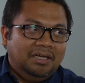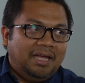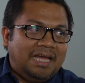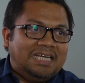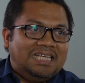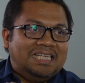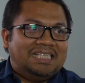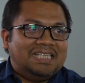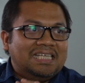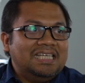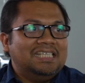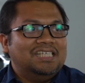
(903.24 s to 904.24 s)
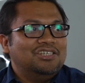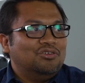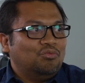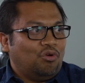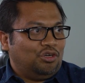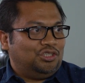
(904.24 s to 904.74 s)
and it's easy to
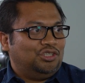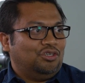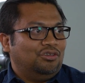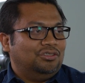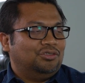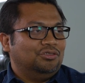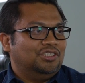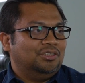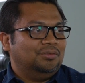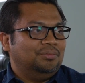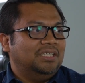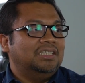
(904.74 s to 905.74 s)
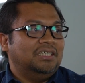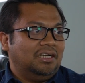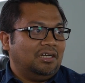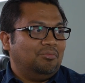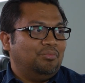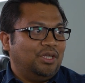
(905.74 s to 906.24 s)
watch on social
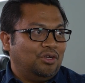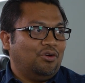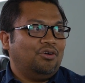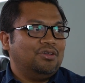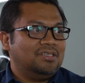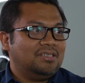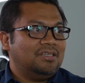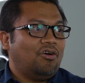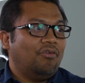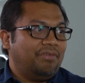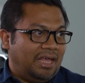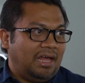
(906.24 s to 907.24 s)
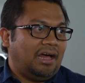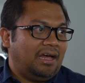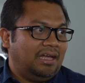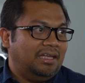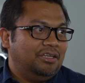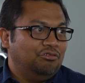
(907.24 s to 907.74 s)
media because of
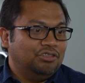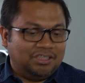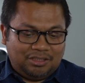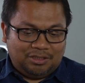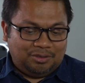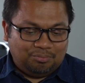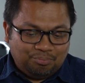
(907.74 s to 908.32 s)
AI. You just